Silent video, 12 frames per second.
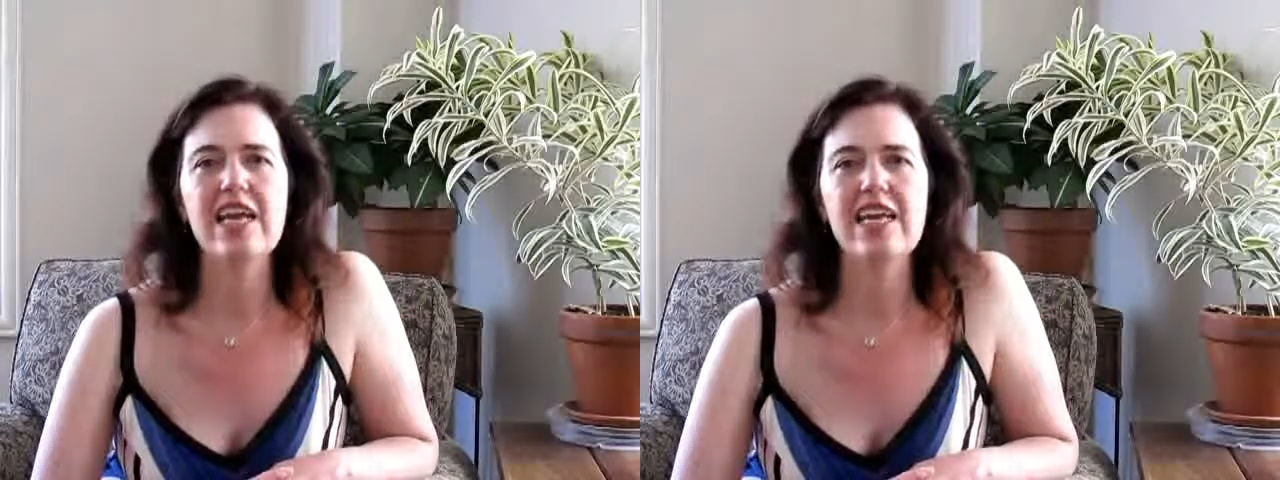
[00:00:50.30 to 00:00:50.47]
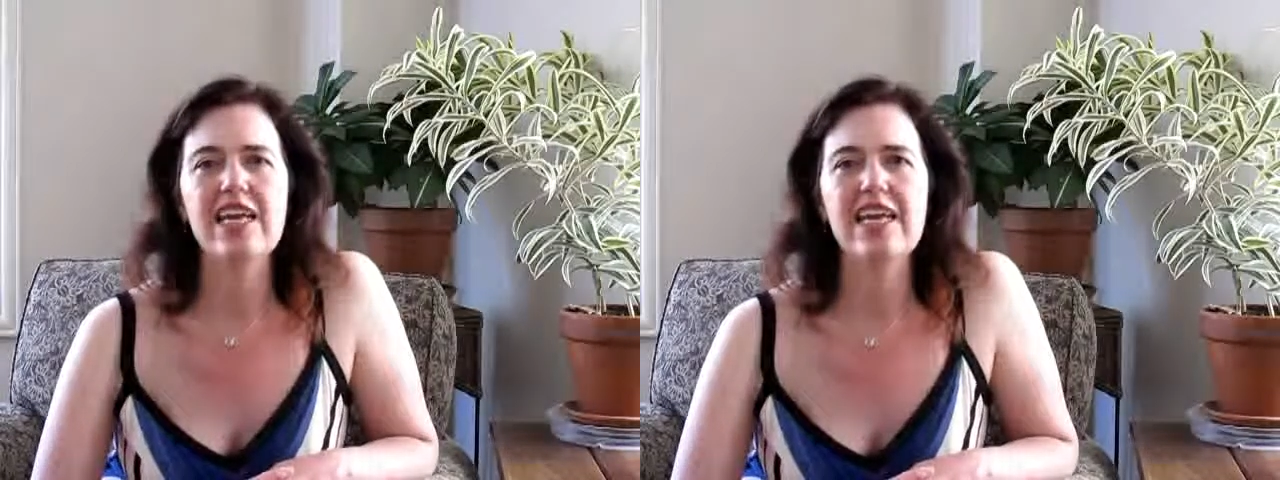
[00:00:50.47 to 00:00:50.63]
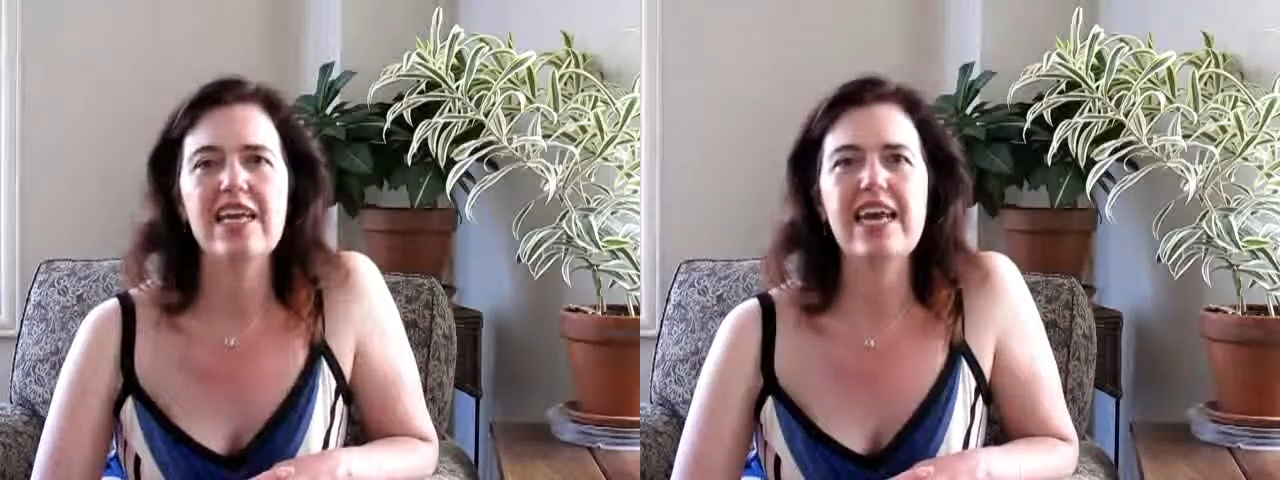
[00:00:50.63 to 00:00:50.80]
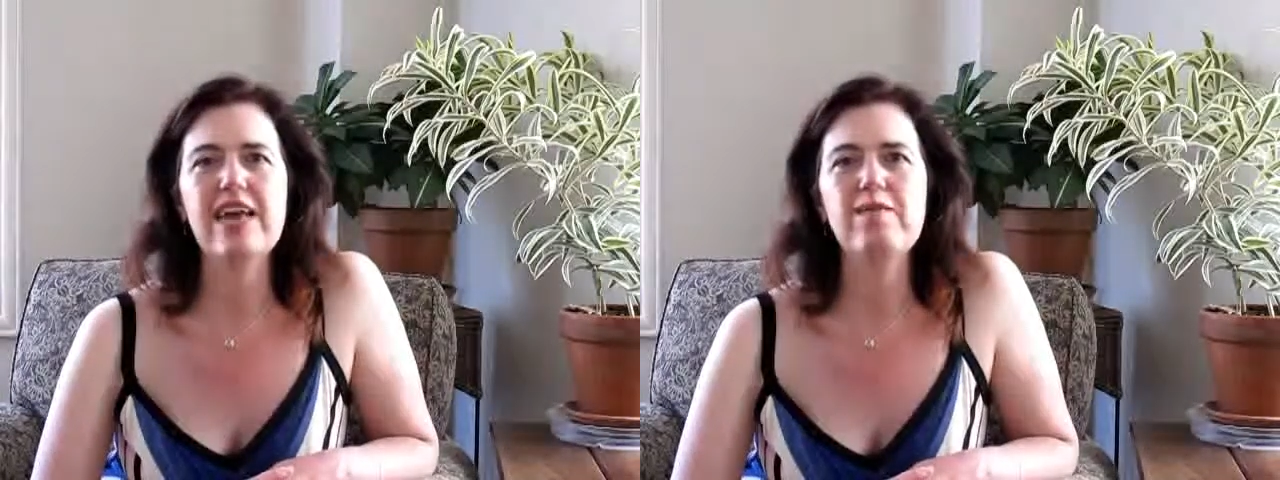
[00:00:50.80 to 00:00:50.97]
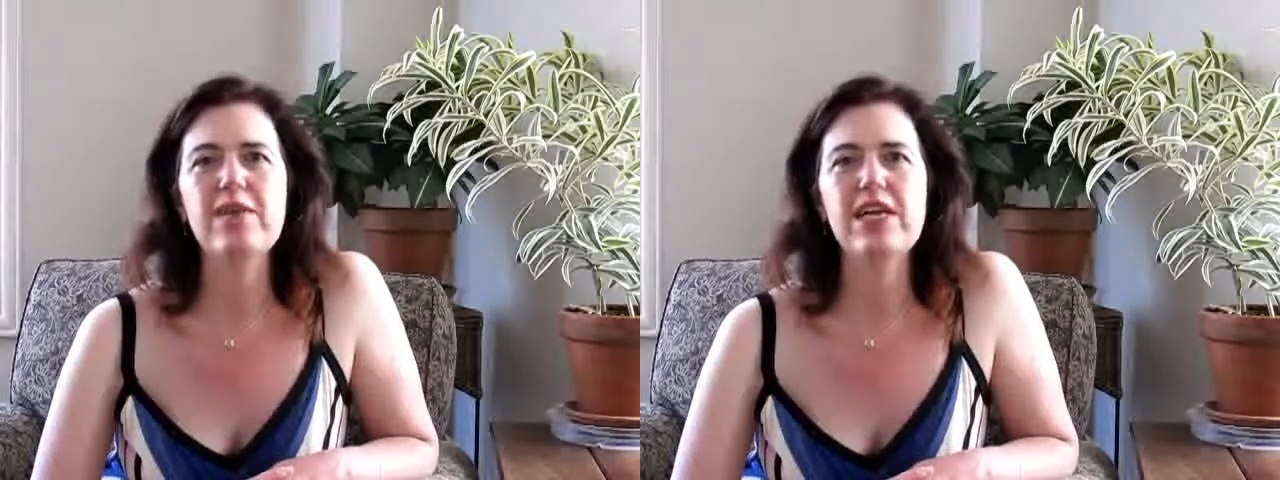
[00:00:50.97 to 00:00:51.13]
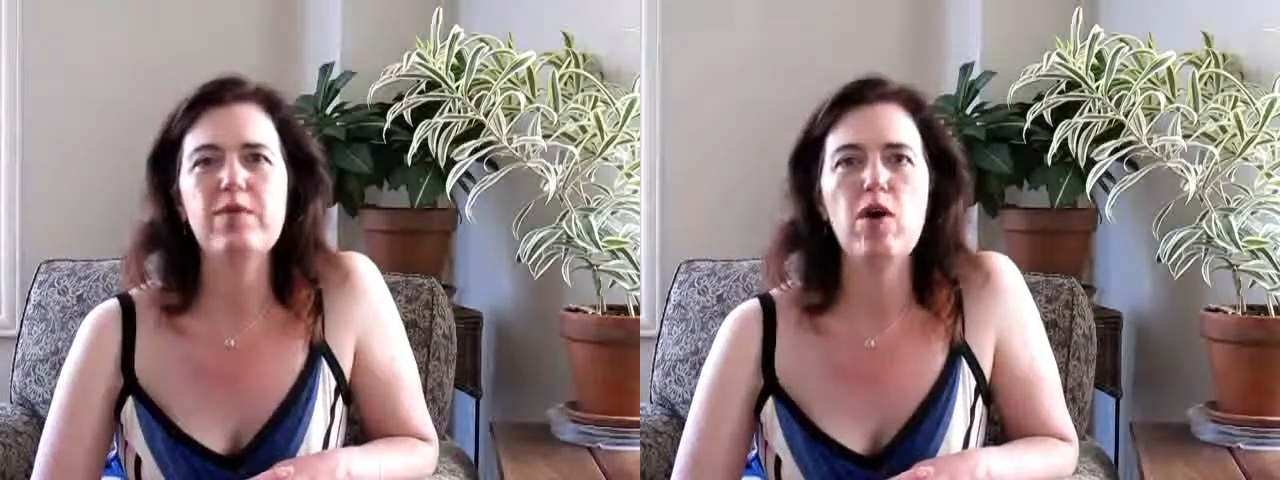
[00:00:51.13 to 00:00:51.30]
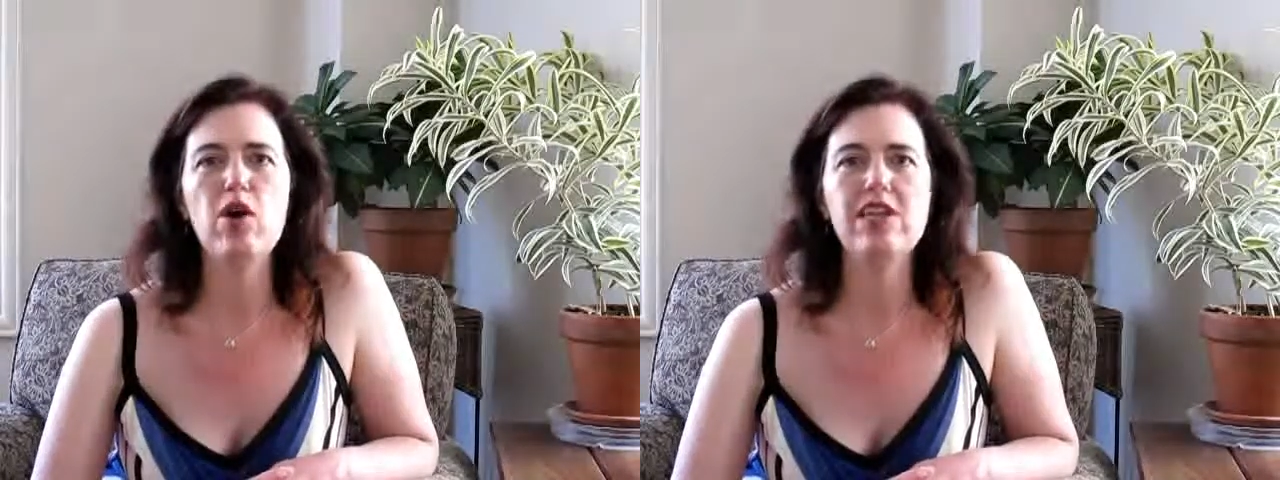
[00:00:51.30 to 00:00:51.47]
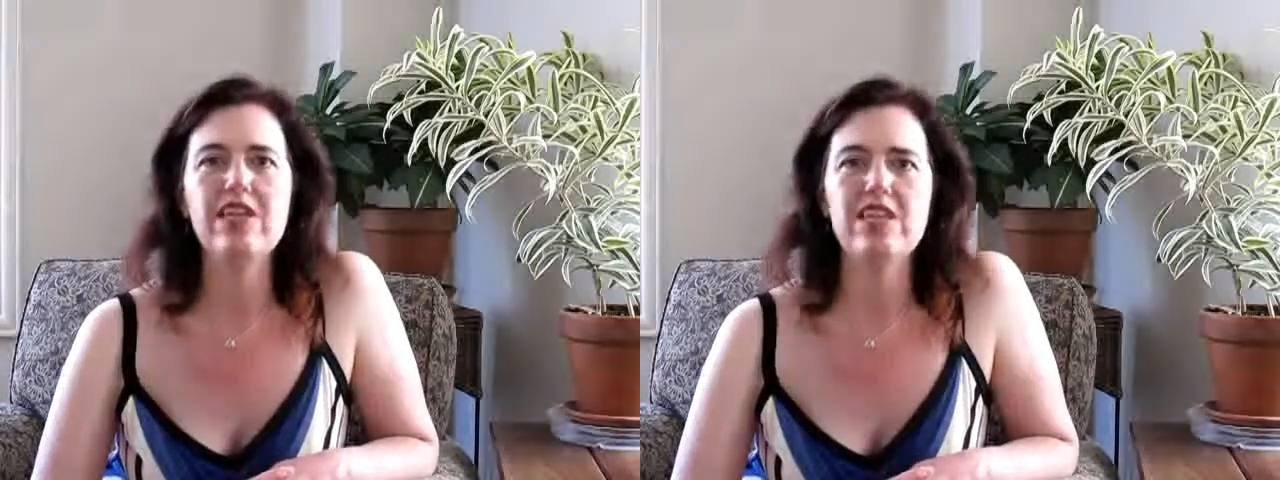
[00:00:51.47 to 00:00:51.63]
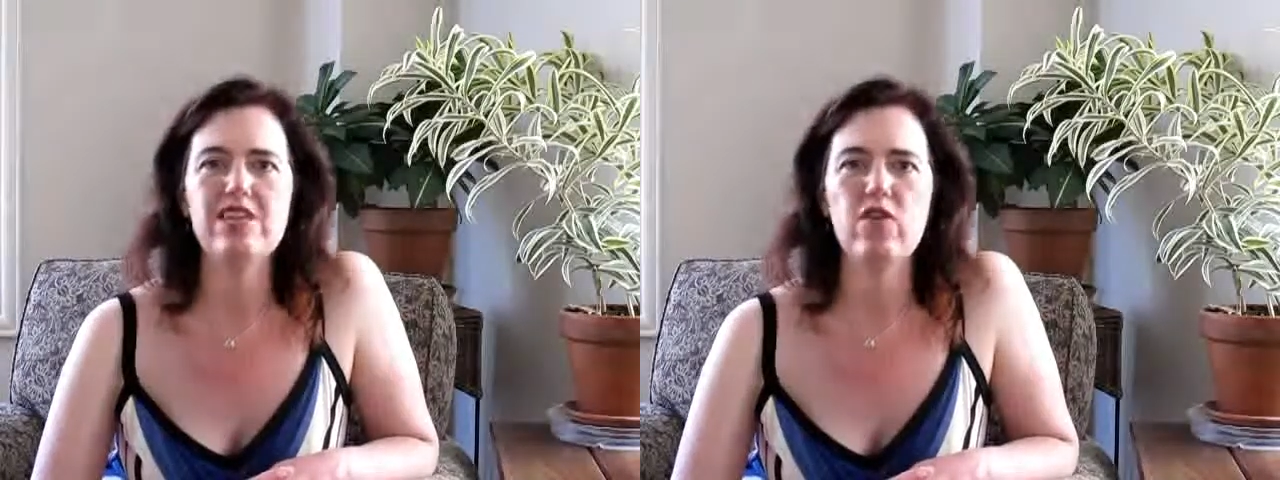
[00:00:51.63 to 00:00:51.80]
he had been
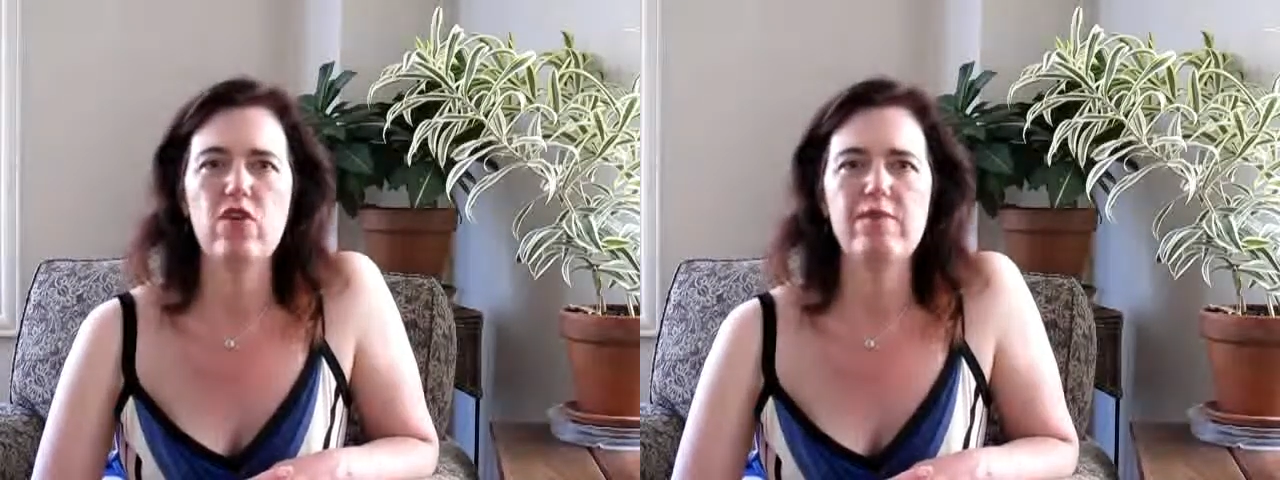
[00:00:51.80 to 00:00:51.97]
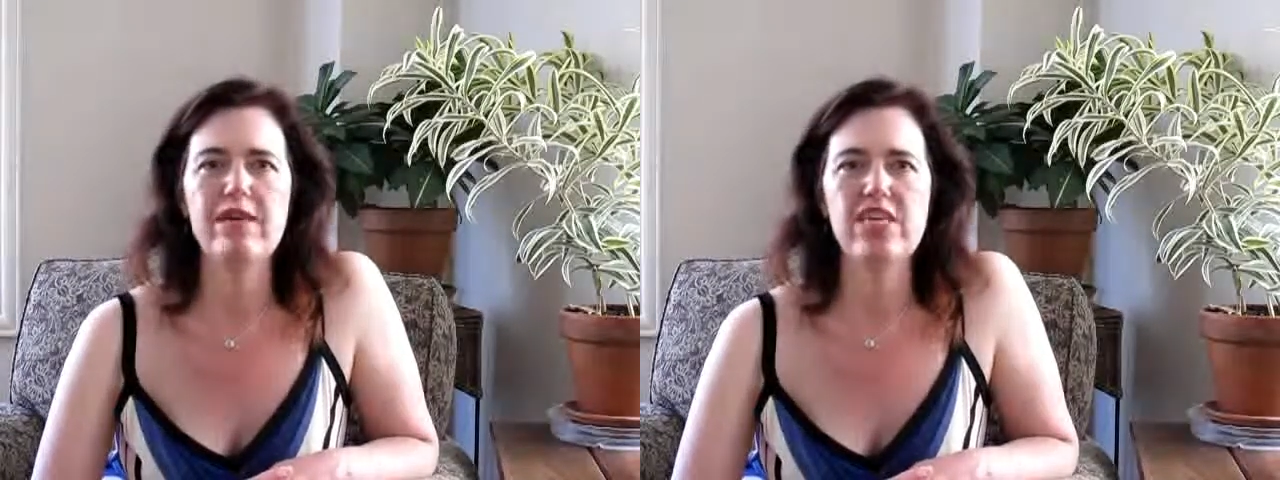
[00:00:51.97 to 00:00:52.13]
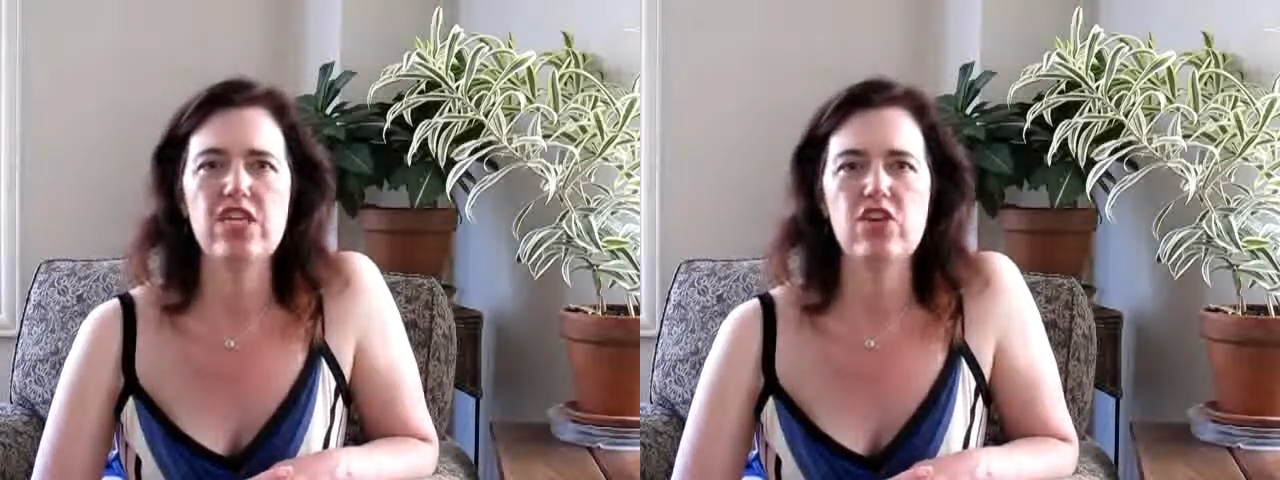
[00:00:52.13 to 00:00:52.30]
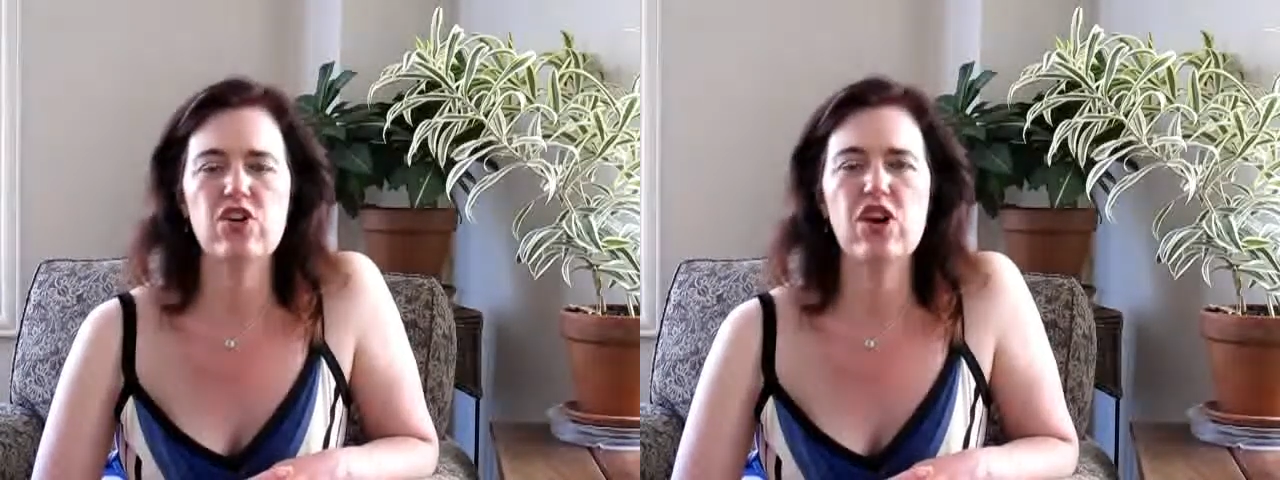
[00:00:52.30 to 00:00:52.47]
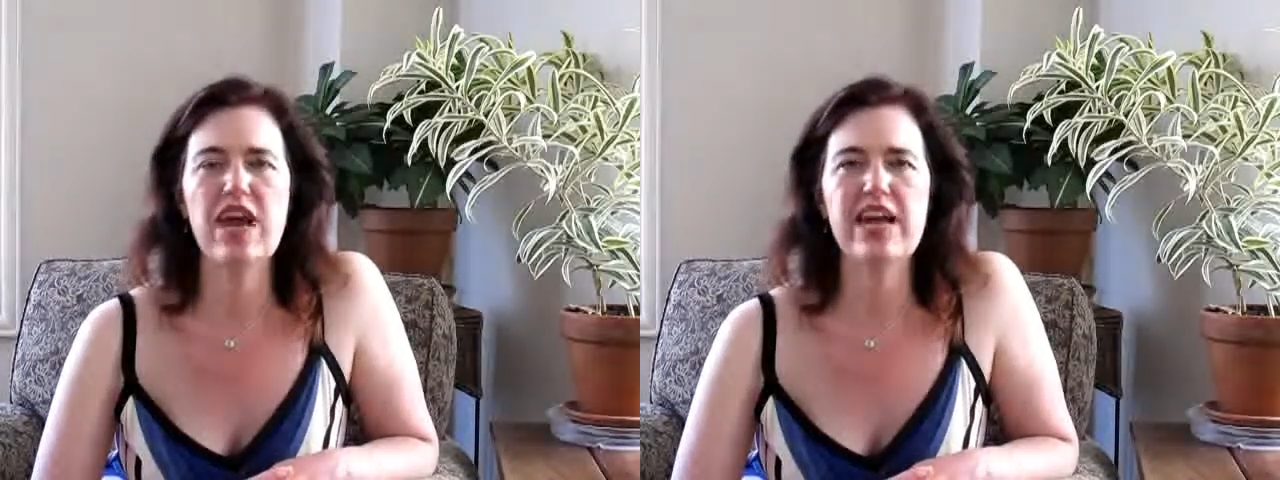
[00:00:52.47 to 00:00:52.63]
Napoleon's foreign minister,